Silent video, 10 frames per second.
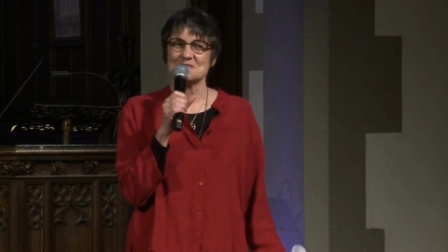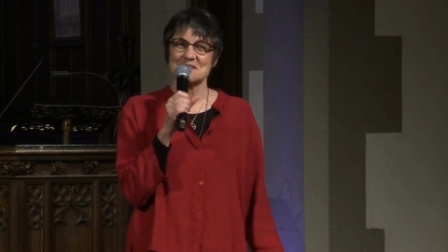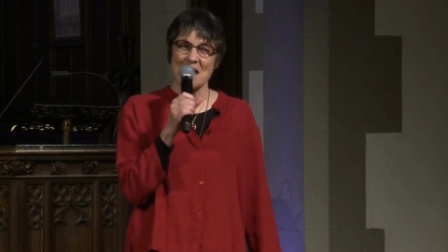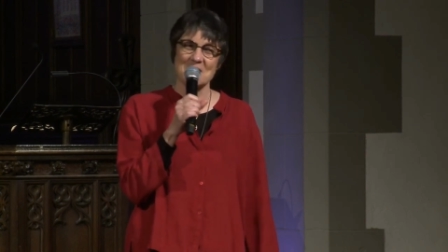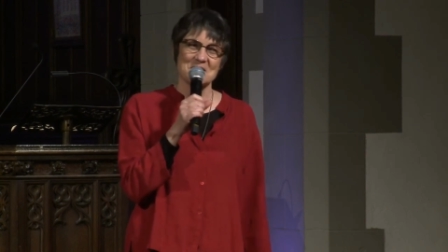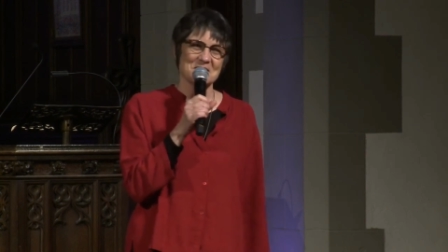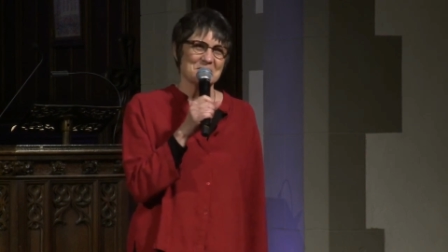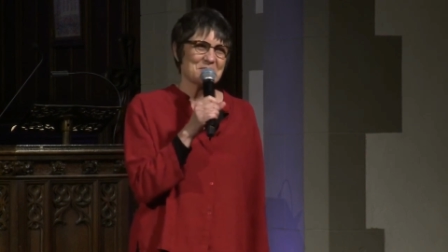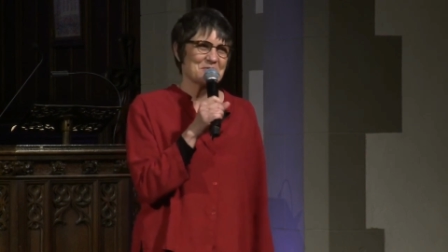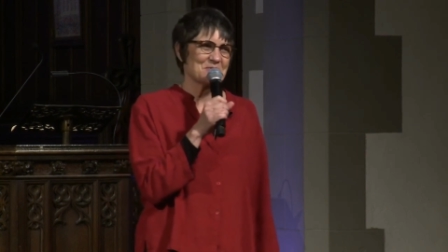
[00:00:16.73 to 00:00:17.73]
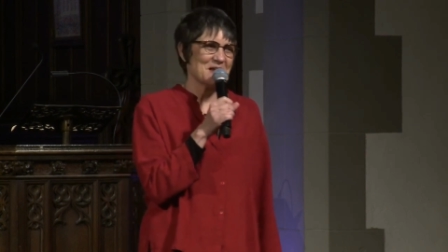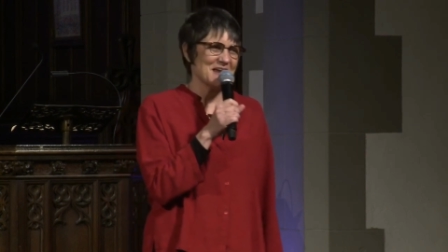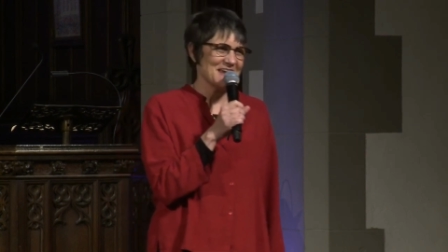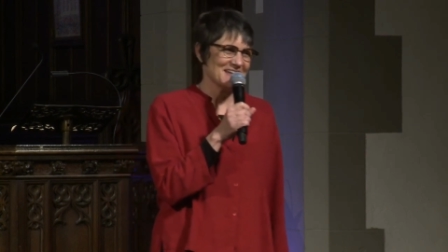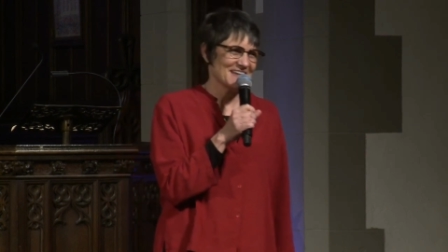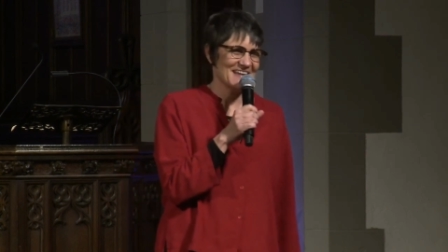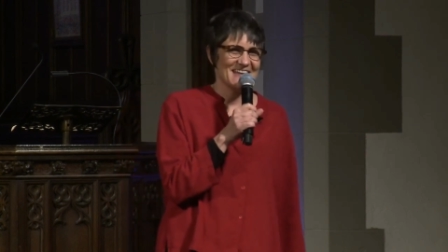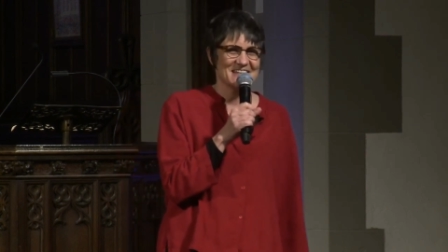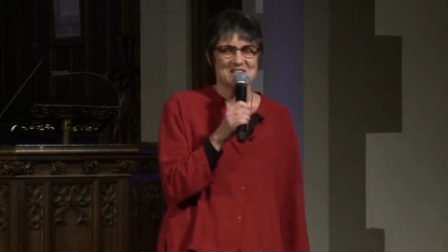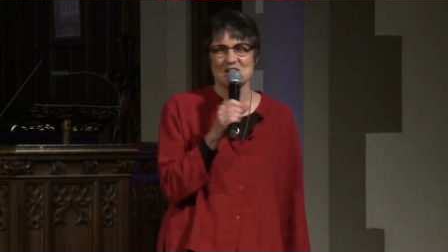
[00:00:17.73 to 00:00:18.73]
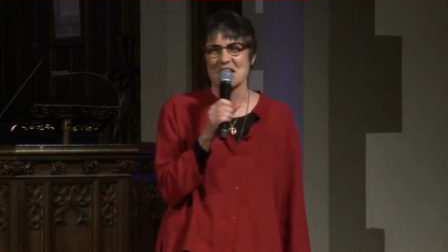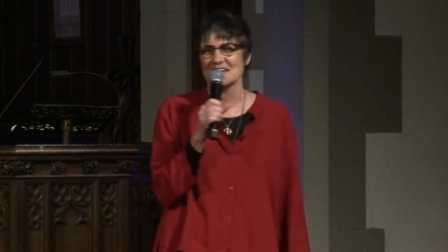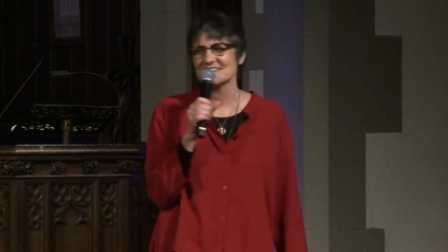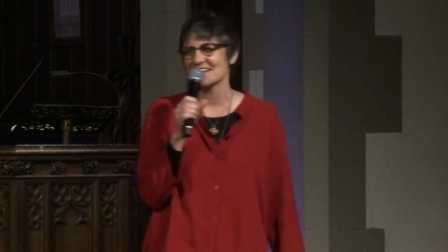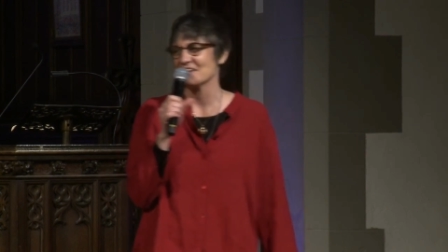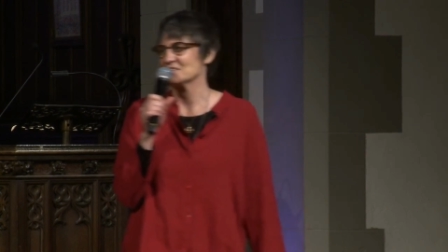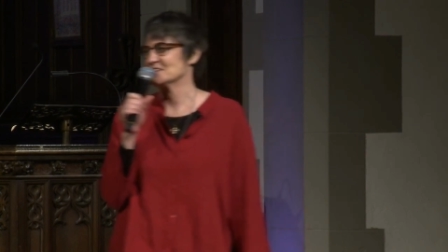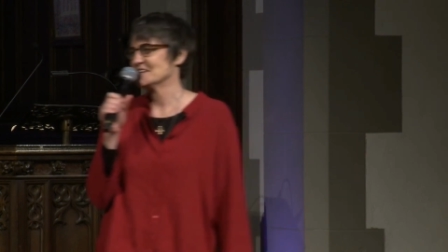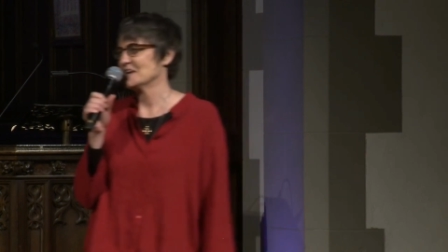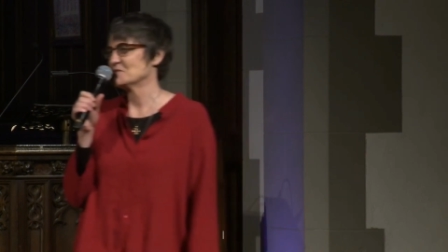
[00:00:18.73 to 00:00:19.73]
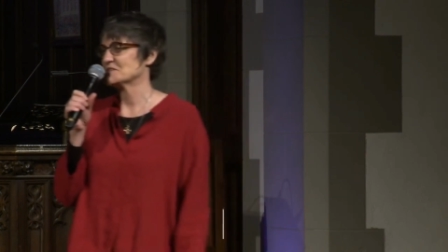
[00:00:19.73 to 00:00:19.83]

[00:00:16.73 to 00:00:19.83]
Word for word: down at the parade in Chinatown today,